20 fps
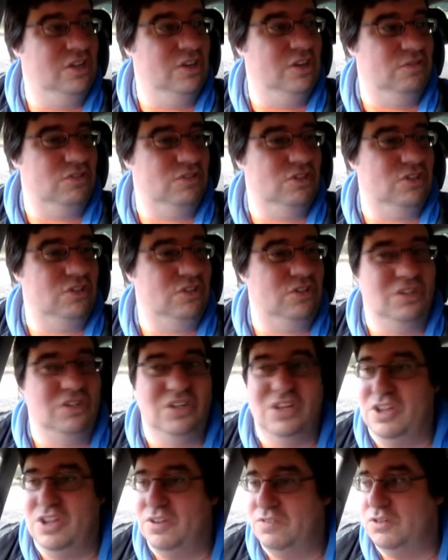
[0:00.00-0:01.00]
If
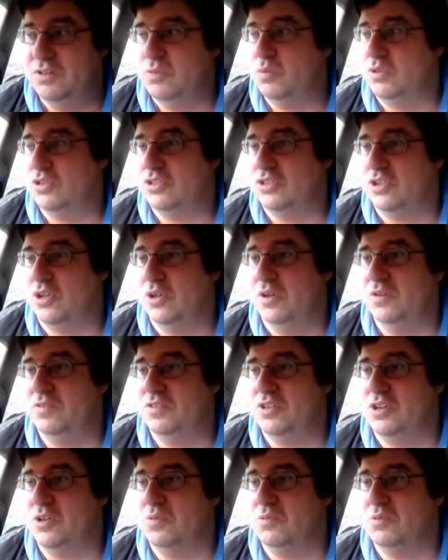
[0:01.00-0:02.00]

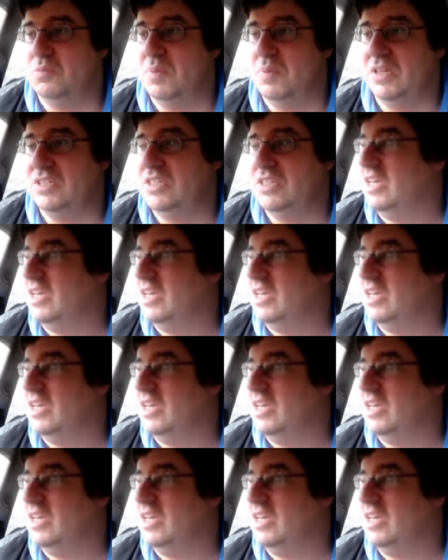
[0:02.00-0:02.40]
she comes back